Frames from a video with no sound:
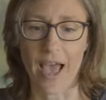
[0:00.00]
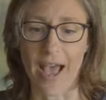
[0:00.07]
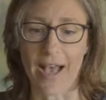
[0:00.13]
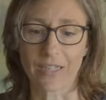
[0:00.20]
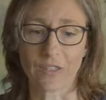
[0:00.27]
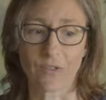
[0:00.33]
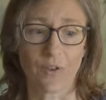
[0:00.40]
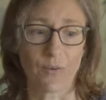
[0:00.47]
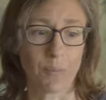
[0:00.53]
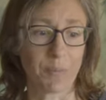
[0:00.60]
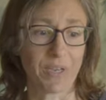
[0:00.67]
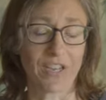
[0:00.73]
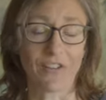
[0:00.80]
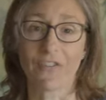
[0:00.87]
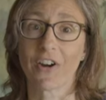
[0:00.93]
as
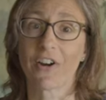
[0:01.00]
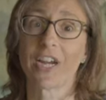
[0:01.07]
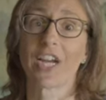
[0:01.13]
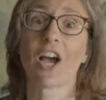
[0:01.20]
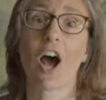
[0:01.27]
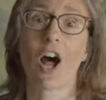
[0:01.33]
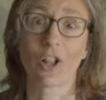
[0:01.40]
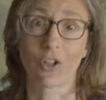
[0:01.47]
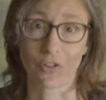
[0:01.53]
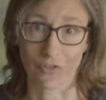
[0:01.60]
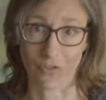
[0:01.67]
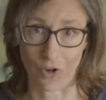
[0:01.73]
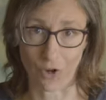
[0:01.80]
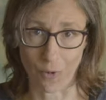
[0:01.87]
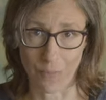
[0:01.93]
being very
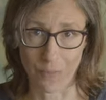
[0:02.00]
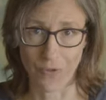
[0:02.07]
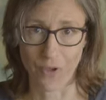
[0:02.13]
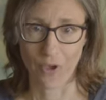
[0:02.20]
colorful.